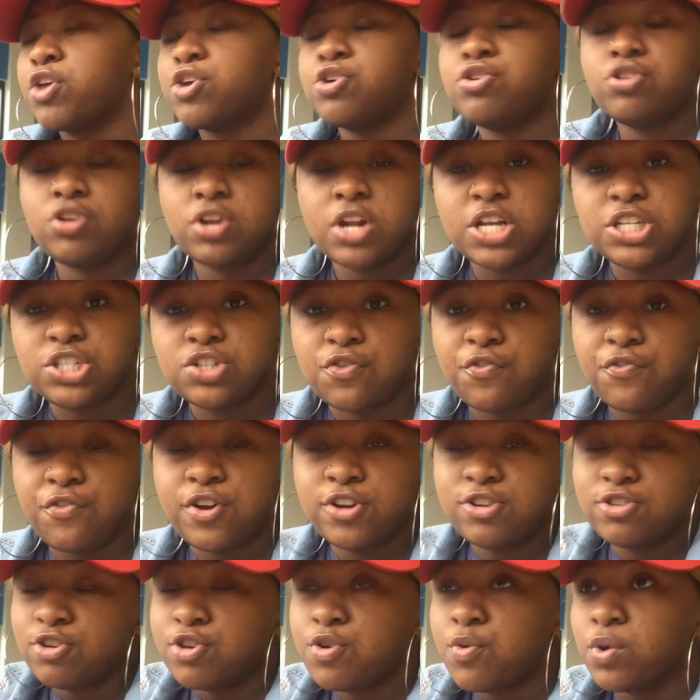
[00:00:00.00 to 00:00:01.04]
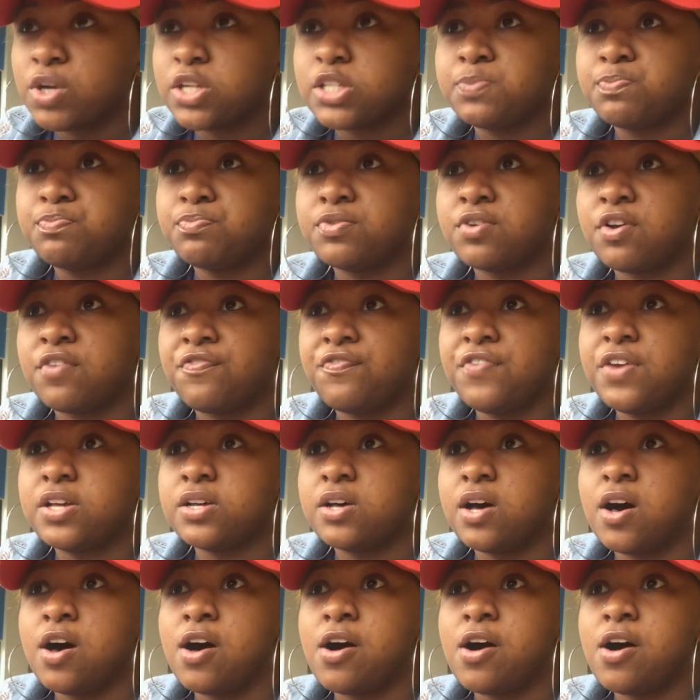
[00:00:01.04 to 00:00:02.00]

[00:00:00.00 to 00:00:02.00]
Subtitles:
you know that's your friend, you want to defend